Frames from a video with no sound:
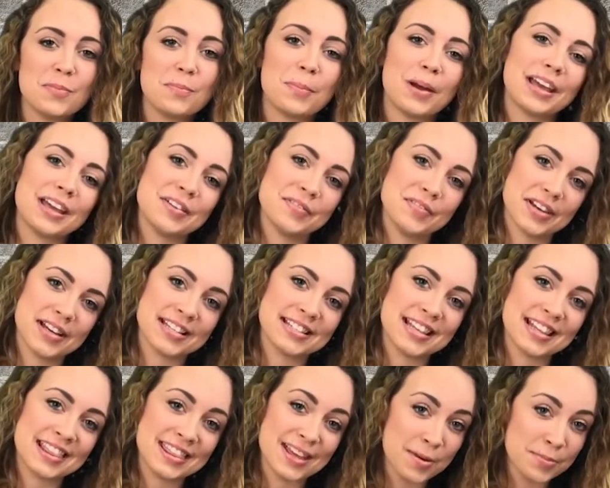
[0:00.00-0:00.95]
by giving us a
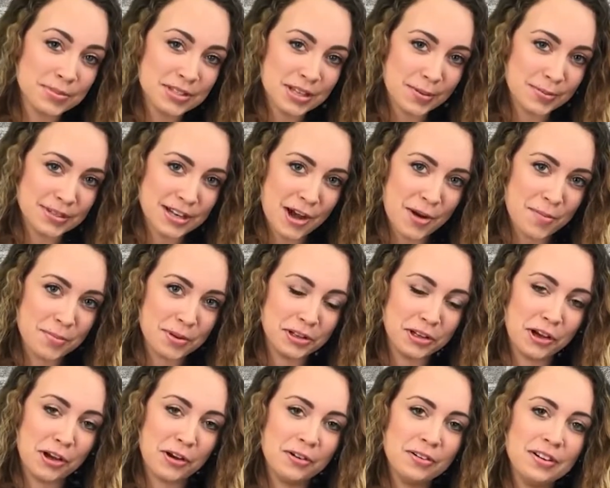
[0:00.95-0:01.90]
thumbs up down
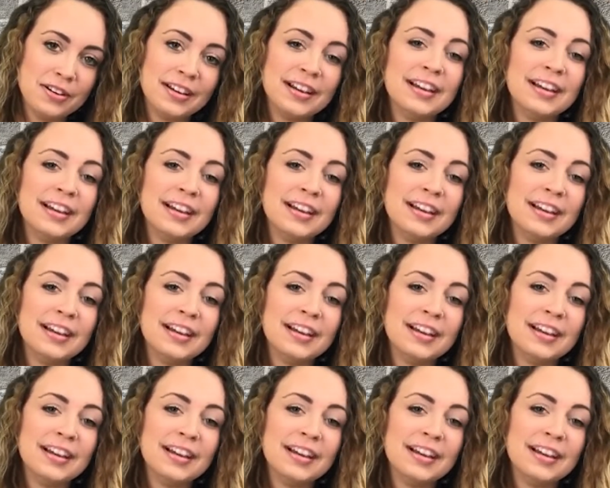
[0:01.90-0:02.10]
below,